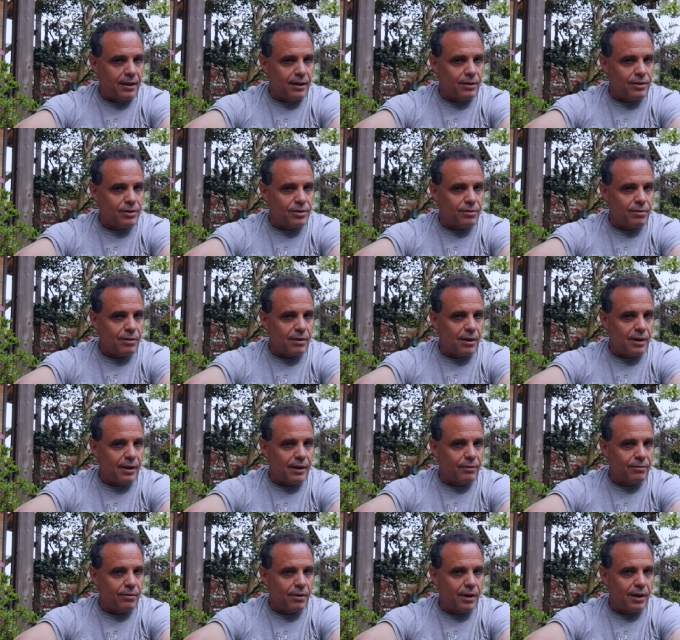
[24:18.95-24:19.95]
It's sort of
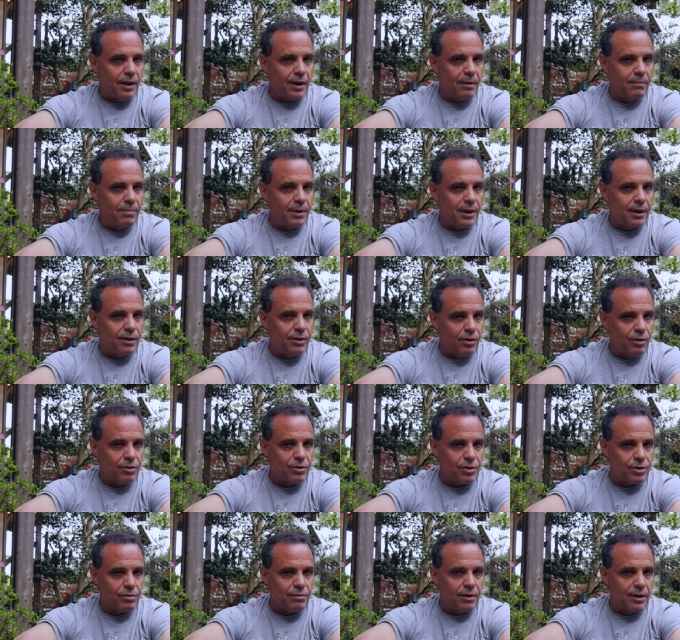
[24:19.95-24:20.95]
like running a big
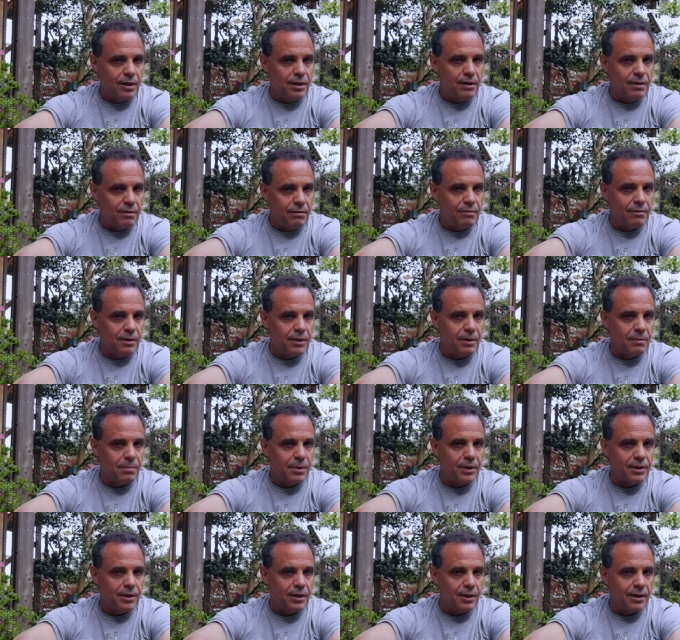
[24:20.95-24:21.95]
nursery with a
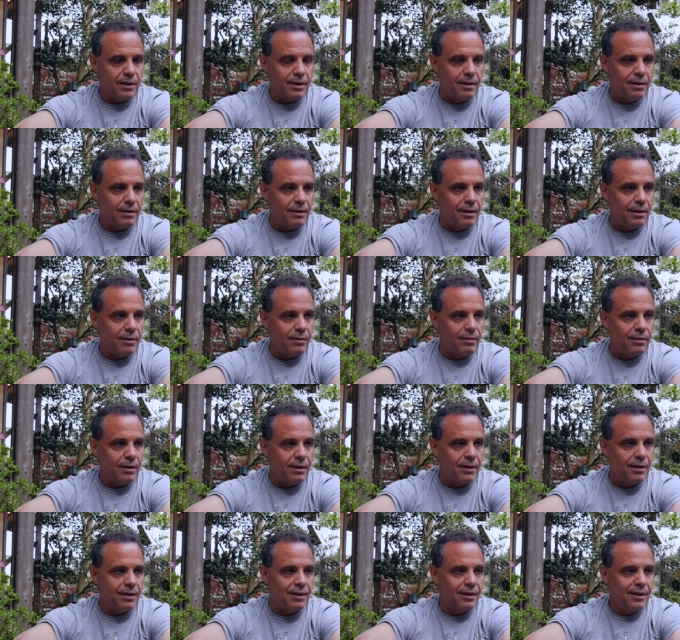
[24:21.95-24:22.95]
bunch of, you know,
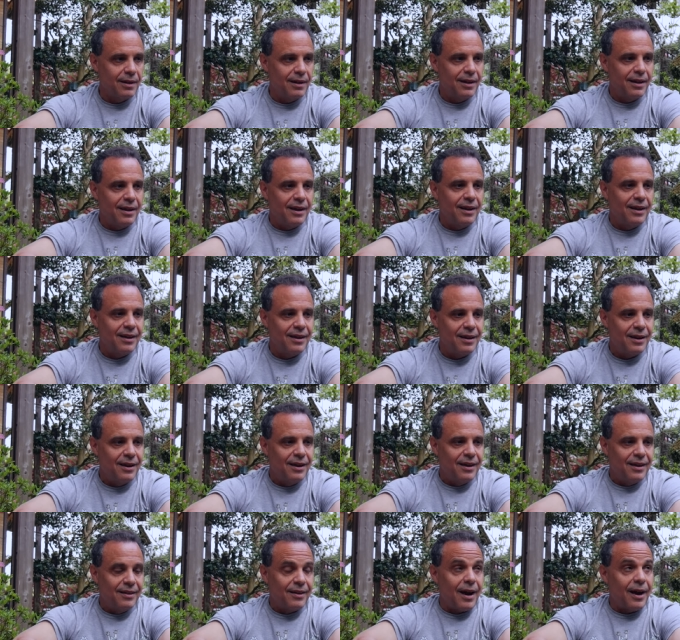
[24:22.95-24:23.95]

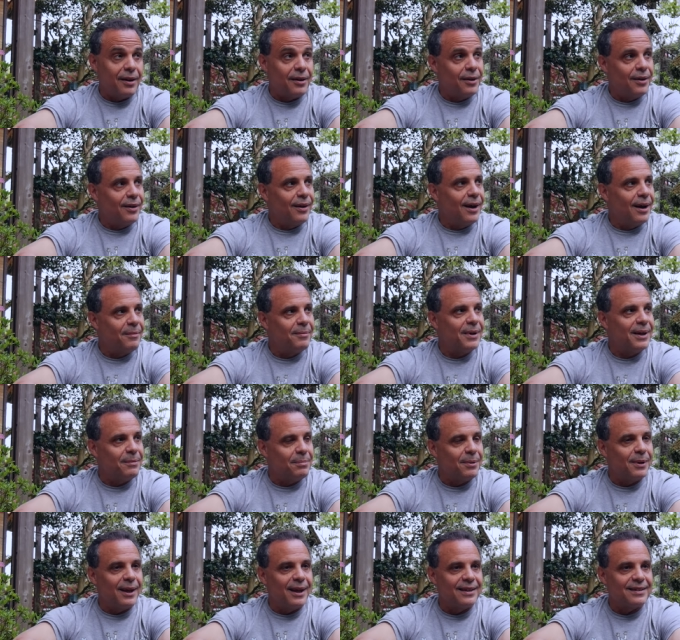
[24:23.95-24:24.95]
I don't know how many
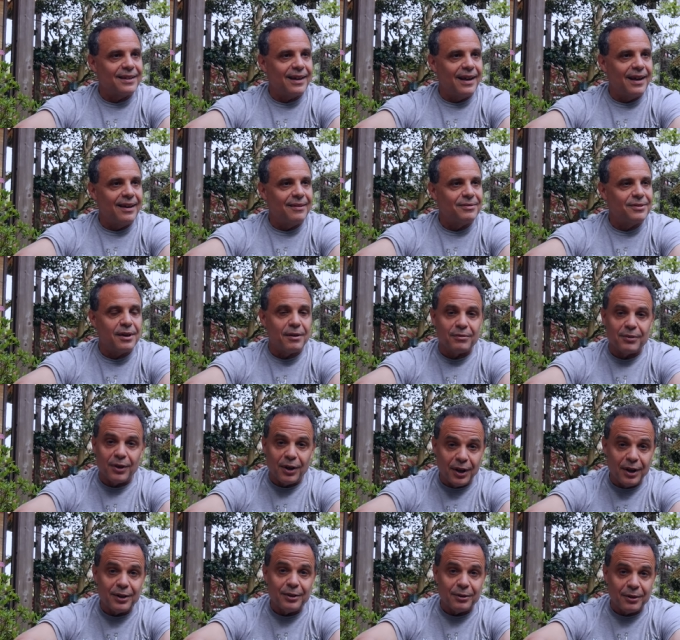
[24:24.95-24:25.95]
plants I have, several
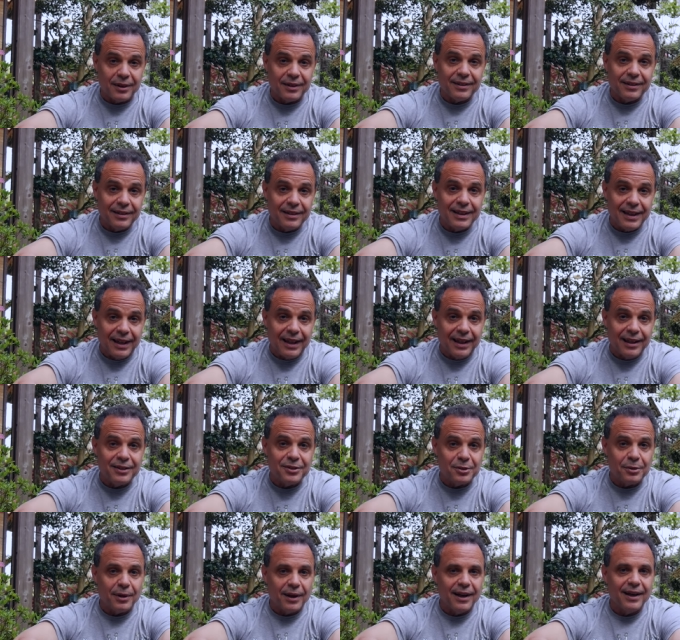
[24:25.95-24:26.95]
hundred
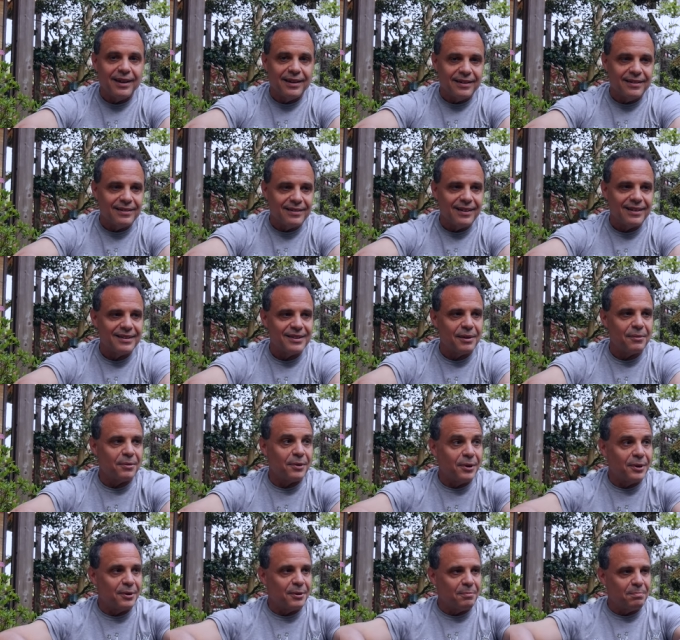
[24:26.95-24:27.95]
kids, right?
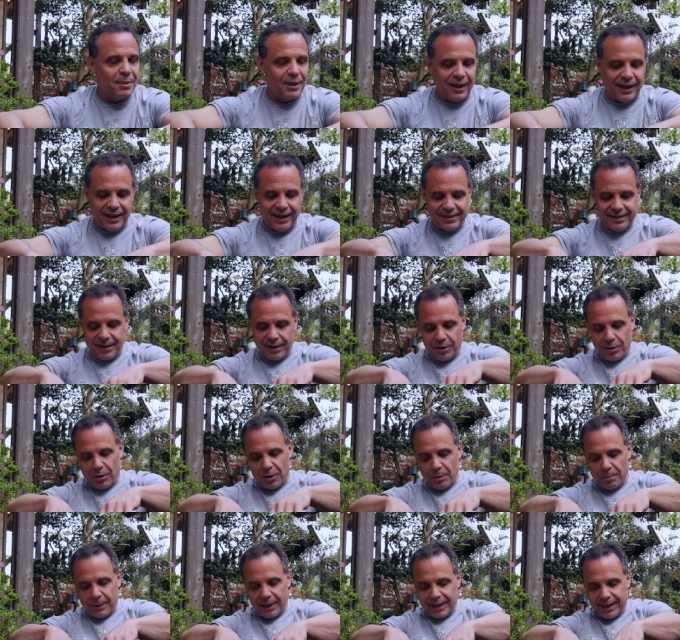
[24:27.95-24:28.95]
Several hundred plants, I call
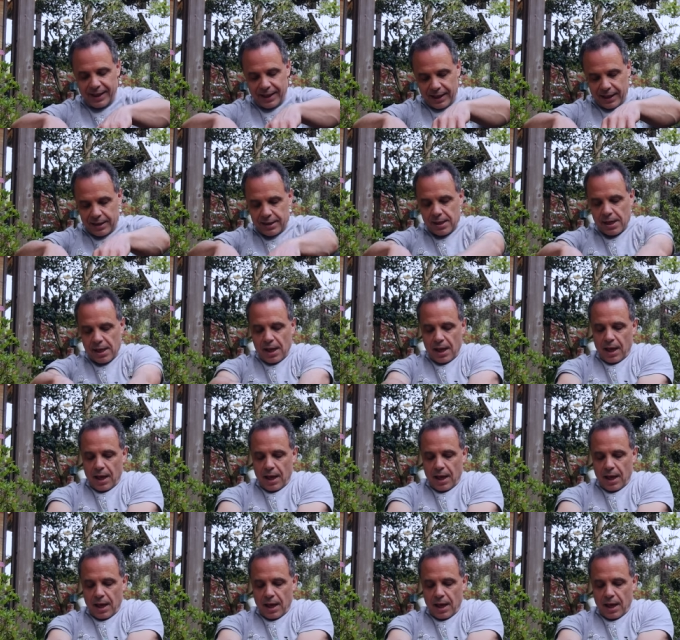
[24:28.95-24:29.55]
them my kids.